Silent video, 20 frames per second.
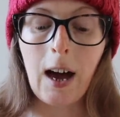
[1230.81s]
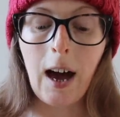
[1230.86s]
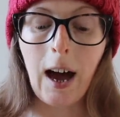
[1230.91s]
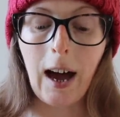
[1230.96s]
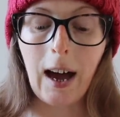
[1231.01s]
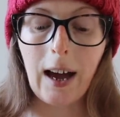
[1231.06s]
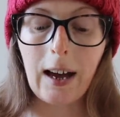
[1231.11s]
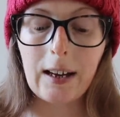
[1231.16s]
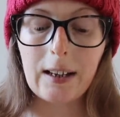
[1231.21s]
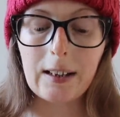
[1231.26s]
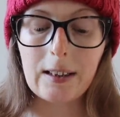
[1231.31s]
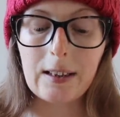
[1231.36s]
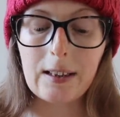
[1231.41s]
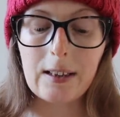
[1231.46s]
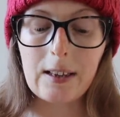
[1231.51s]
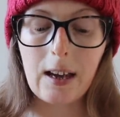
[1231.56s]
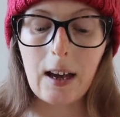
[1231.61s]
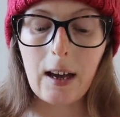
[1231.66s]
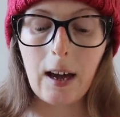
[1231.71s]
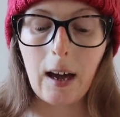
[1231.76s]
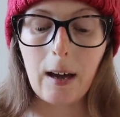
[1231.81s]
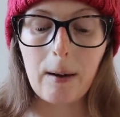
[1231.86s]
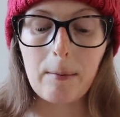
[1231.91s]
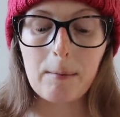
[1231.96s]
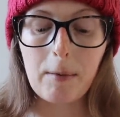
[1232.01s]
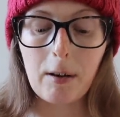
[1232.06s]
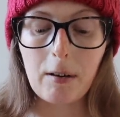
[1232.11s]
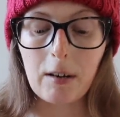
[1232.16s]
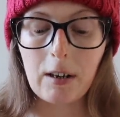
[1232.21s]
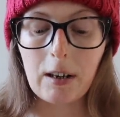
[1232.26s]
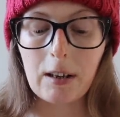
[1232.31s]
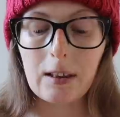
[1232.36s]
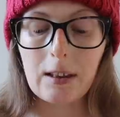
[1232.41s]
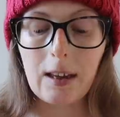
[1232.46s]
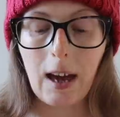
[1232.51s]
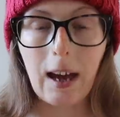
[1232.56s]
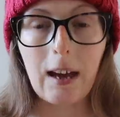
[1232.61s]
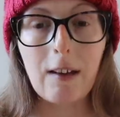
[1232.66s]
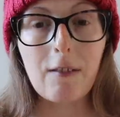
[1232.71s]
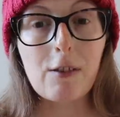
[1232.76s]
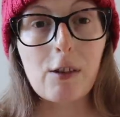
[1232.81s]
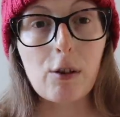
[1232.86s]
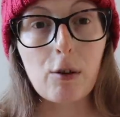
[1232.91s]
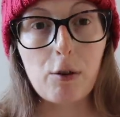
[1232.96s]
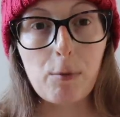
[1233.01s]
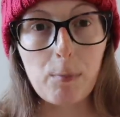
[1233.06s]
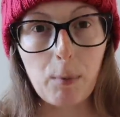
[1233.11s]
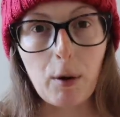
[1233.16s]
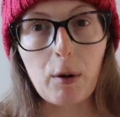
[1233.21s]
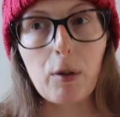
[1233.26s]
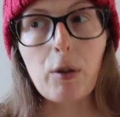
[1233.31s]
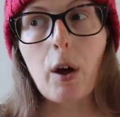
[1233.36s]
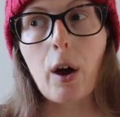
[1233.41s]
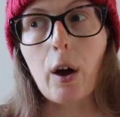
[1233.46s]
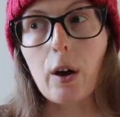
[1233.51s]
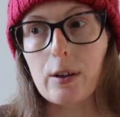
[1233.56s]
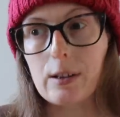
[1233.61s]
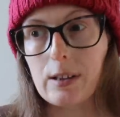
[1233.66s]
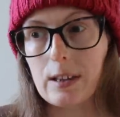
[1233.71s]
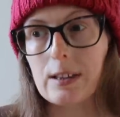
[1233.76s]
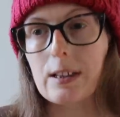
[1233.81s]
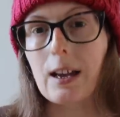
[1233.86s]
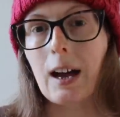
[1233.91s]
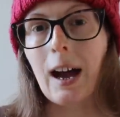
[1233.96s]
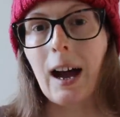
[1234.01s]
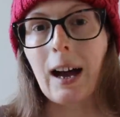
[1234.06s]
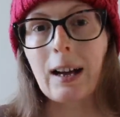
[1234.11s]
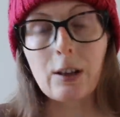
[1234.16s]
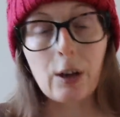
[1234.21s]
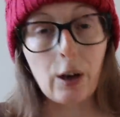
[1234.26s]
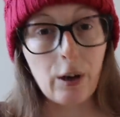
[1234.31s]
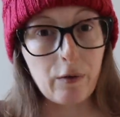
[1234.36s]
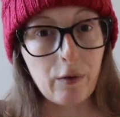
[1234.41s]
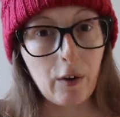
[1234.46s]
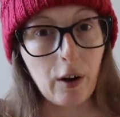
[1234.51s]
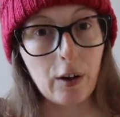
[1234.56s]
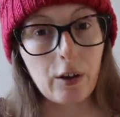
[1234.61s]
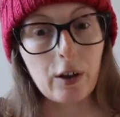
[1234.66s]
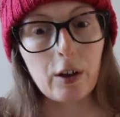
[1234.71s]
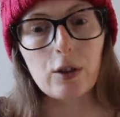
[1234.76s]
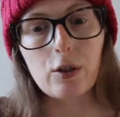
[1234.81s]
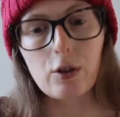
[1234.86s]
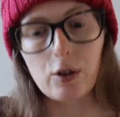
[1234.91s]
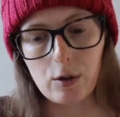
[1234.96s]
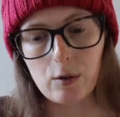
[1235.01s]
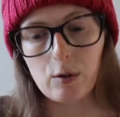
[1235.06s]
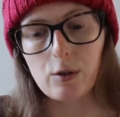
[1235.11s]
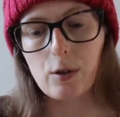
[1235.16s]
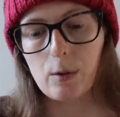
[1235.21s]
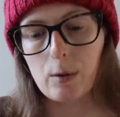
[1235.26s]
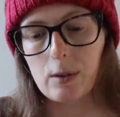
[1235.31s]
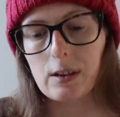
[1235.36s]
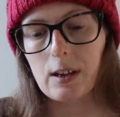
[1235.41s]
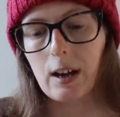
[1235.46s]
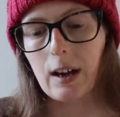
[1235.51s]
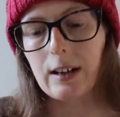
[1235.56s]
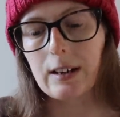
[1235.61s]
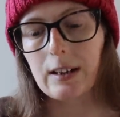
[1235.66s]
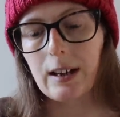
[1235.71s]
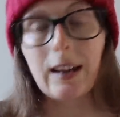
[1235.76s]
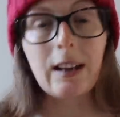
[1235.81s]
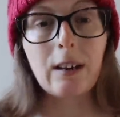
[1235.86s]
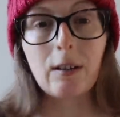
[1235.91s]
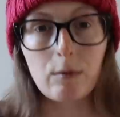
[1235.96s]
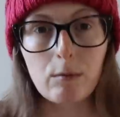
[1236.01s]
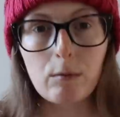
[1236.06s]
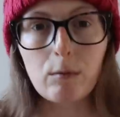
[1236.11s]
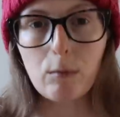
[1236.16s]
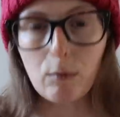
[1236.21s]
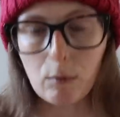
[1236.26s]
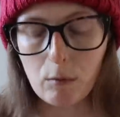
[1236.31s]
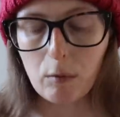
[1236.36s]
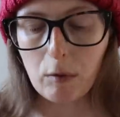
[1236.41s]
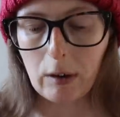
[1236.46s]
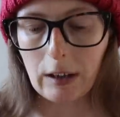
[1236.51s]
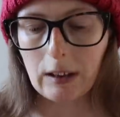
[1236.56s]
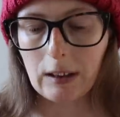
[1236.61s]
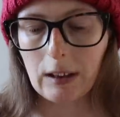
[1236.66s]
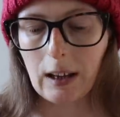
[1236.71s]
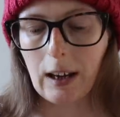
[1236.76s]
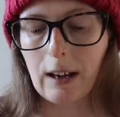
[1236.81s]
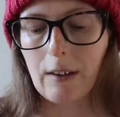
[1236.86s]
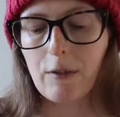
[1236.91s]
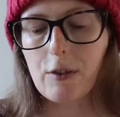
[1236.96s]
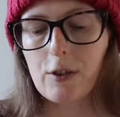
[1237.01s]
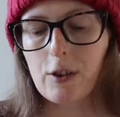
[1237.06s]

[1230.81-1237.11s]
And Miriam Toews lost both her sister and her father to suicide in real life.